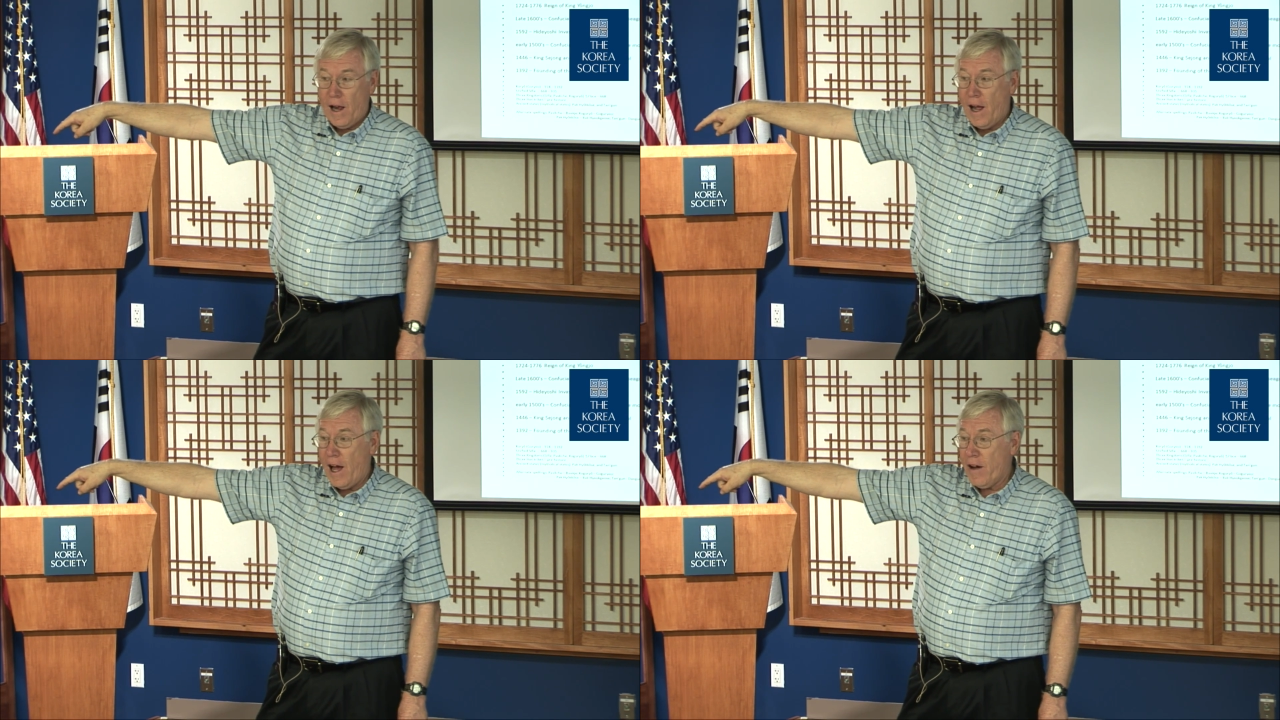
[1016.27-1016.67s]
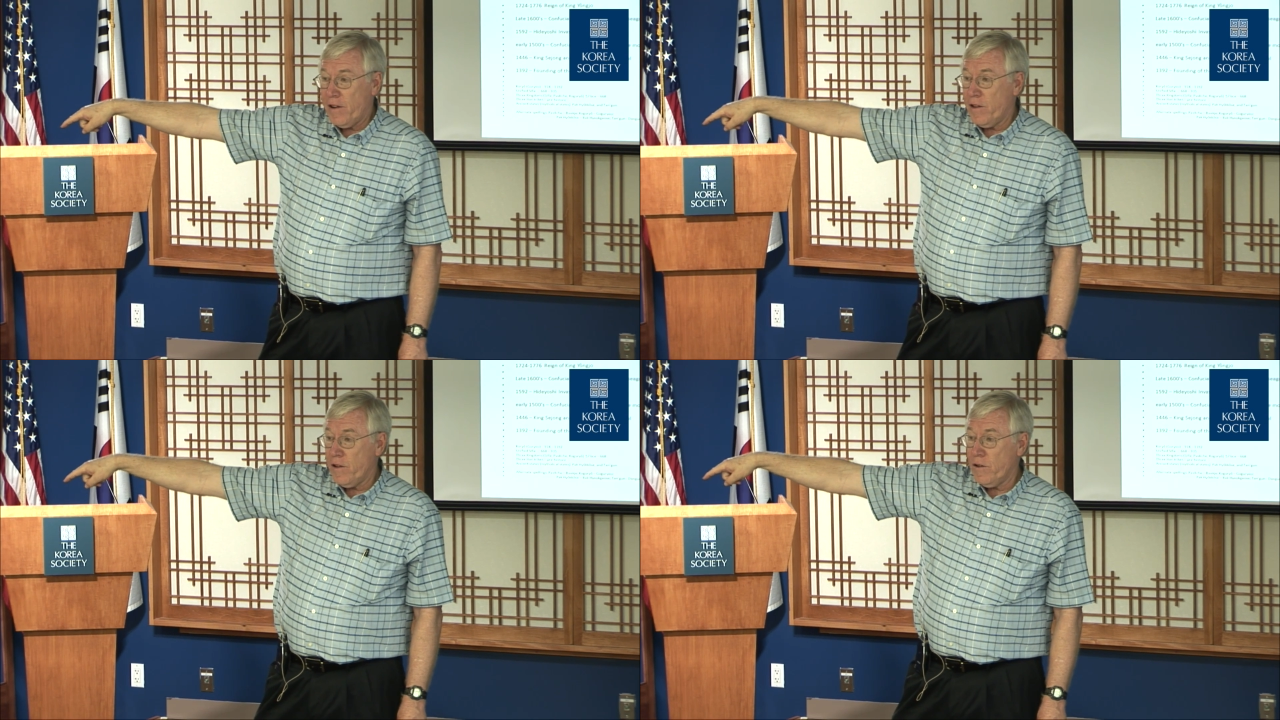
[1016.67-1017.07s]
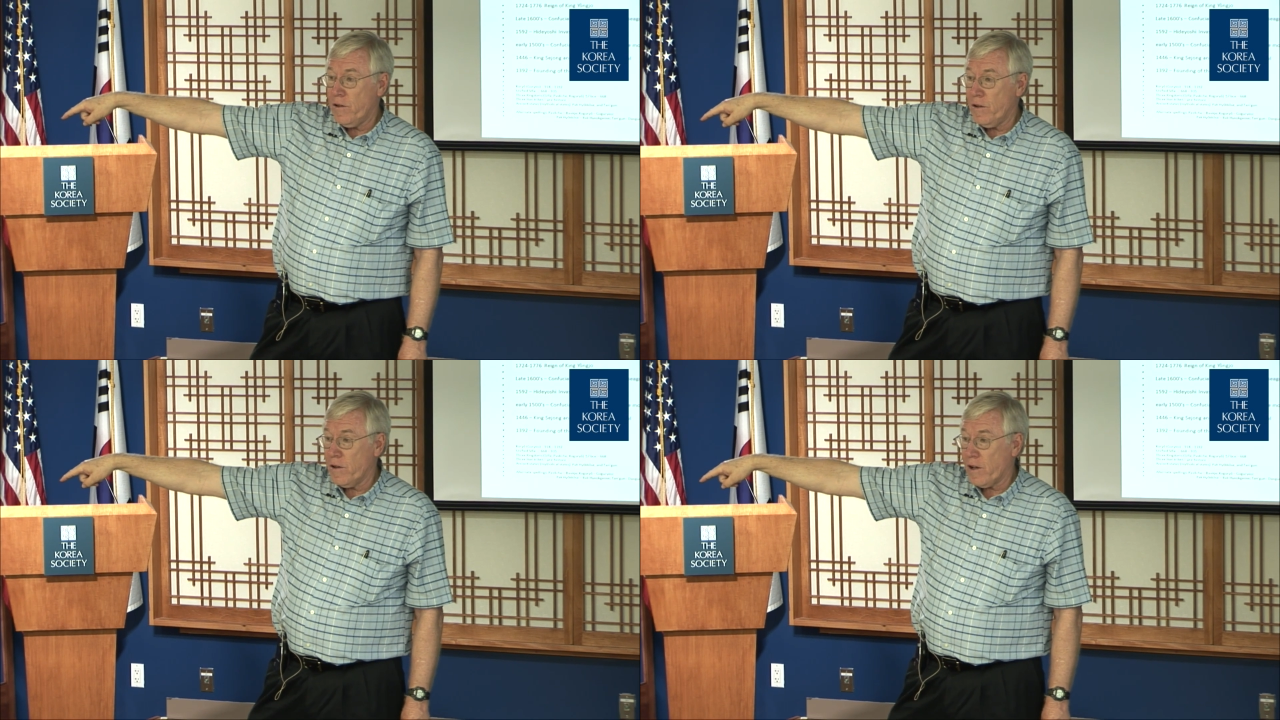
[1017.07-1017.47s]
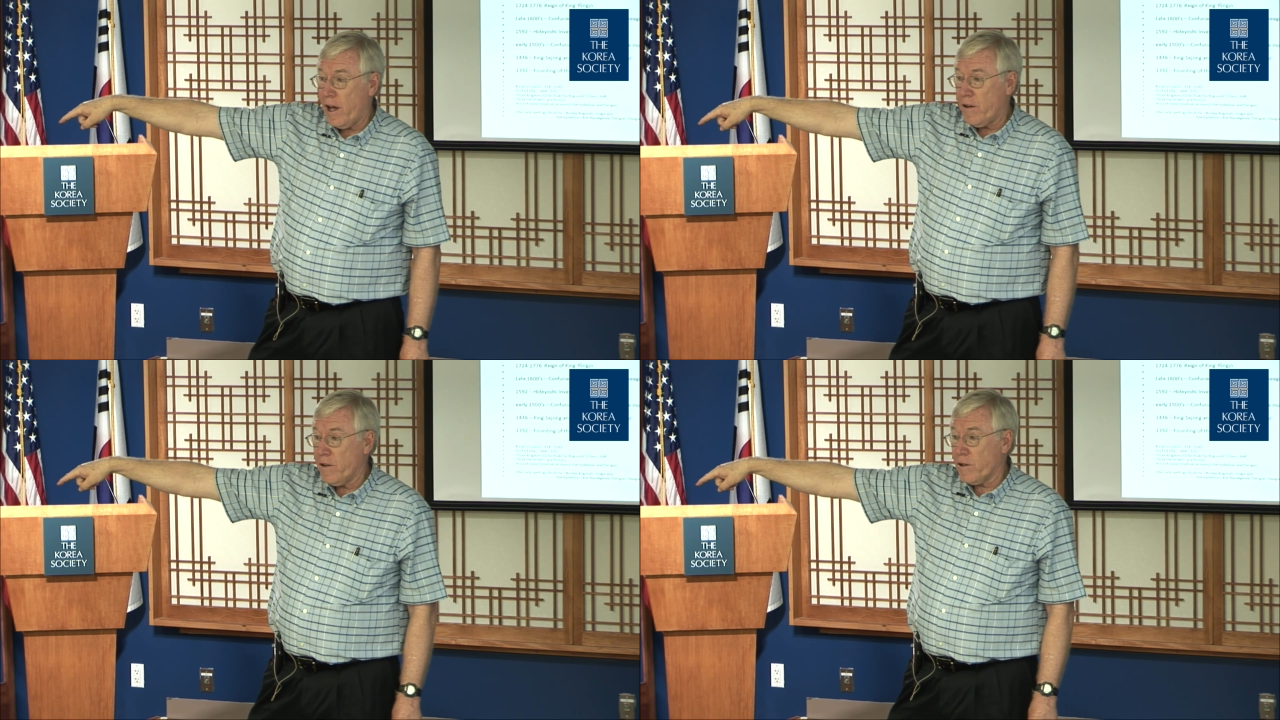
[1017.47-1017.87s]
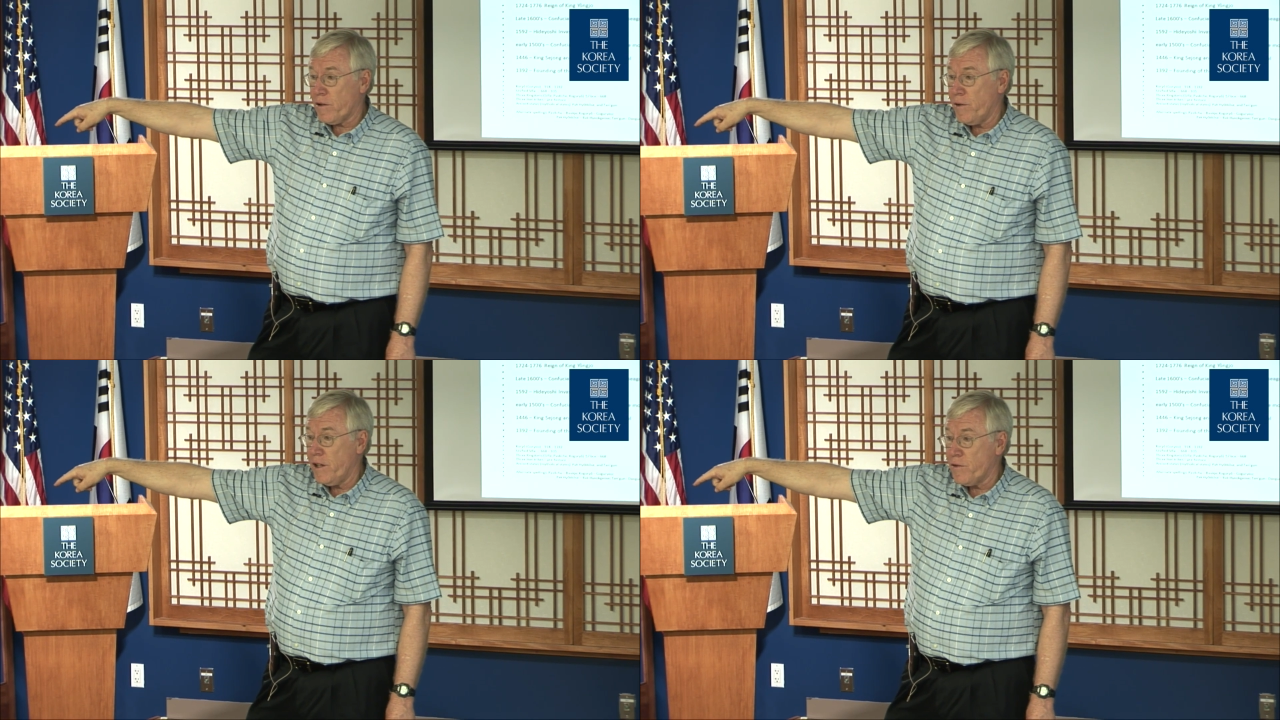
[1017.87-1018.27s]
How did the
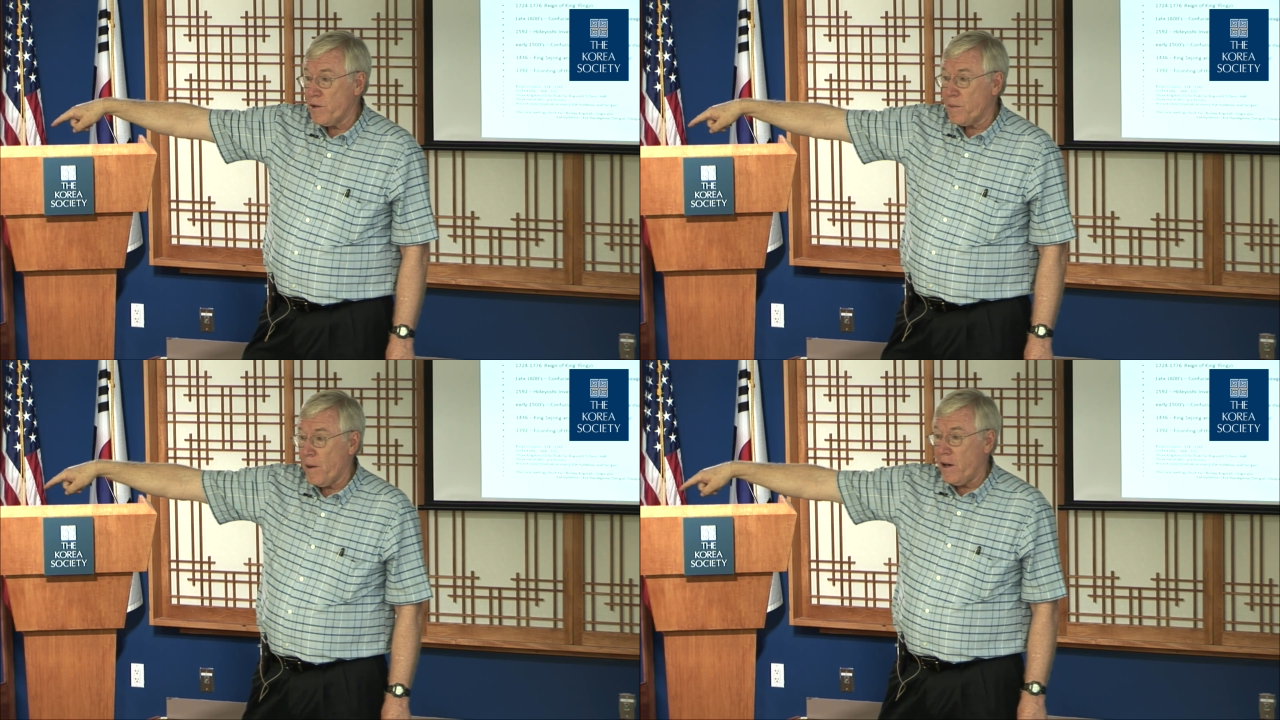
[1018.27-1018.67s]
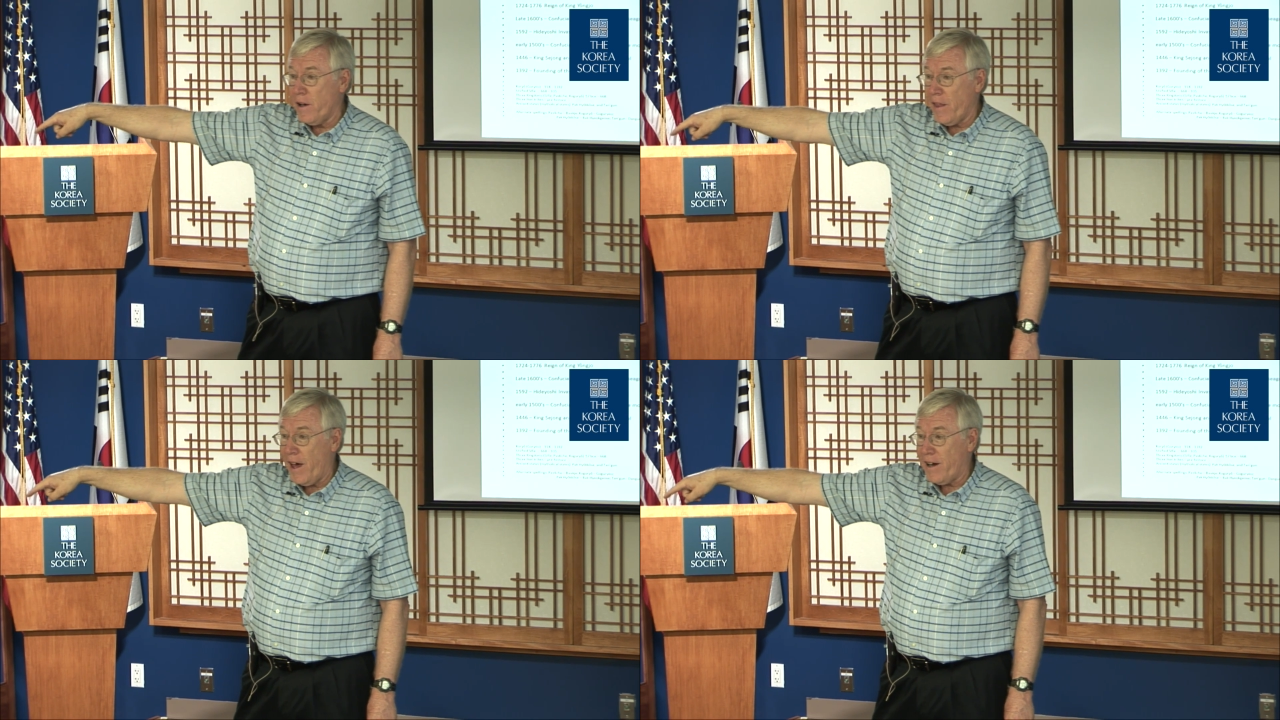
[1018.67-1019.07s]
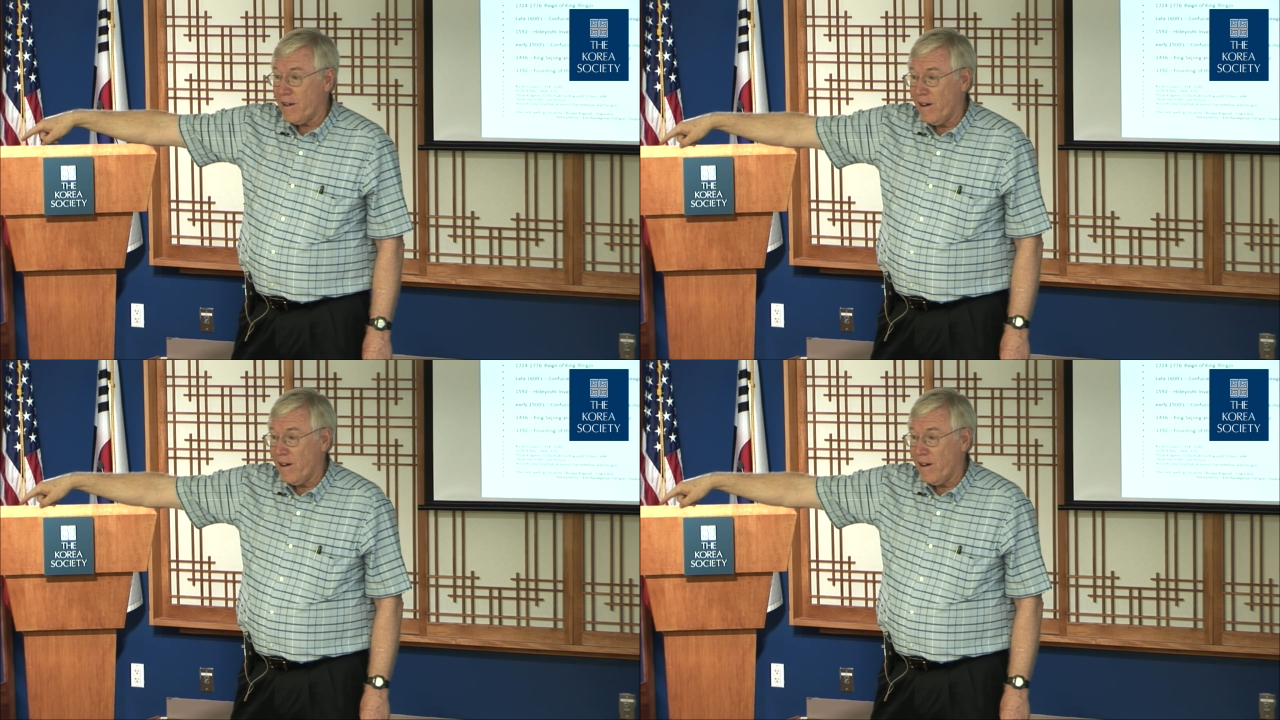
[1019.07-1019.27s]
Koreans respond to that?